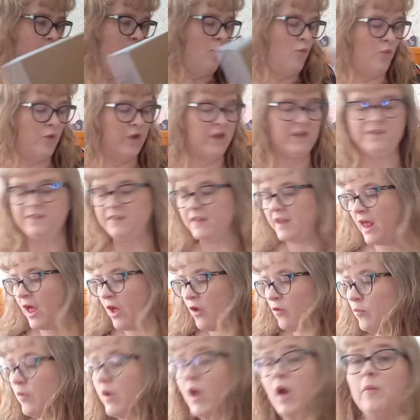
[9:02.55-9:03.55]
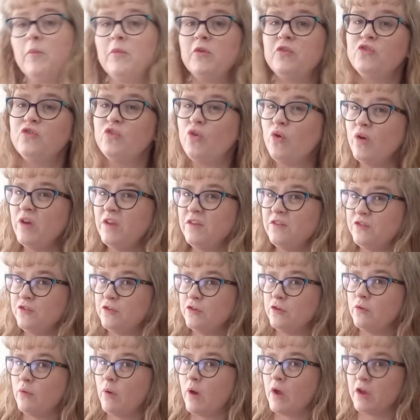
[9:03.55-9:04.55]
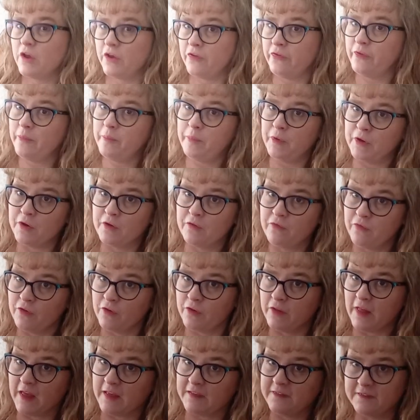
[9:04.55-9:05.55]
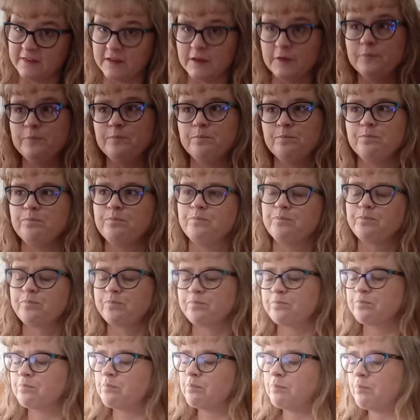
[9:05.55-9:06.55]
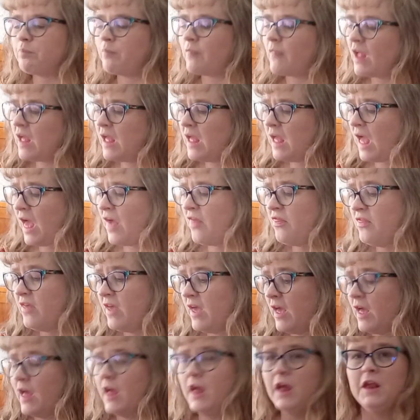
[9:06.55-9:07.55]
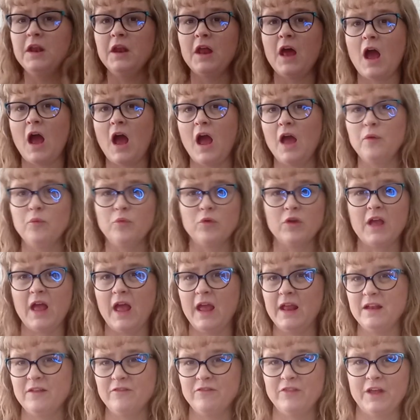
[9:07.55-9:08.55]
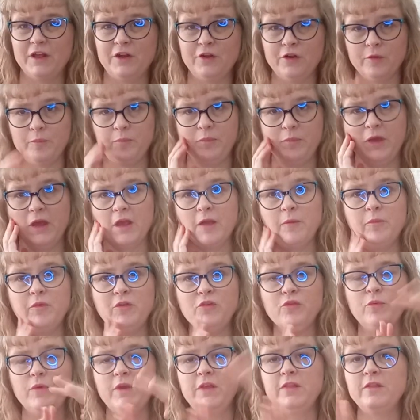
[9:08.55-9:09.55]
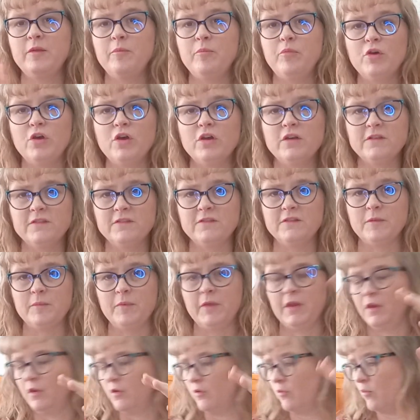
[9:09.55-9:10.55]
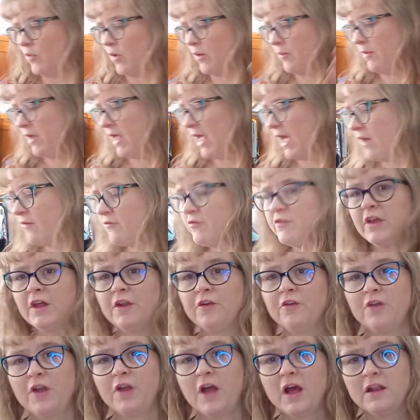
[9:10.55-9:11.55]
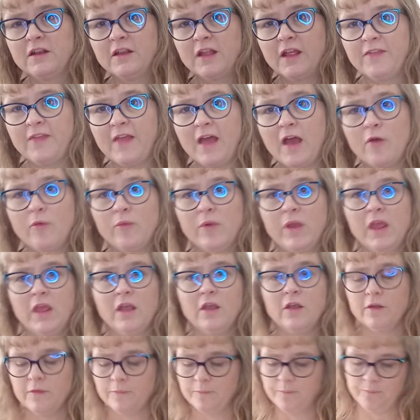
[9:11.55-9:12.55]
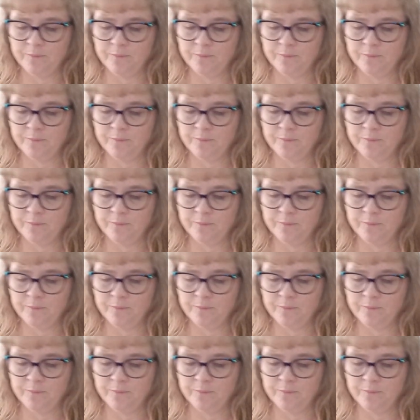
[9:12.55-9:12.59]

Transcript: When we sit down, we almost always do a Good and the Beautiful lesson. And then I will kind of let her pick between the books, depending on what we have done or not done that week.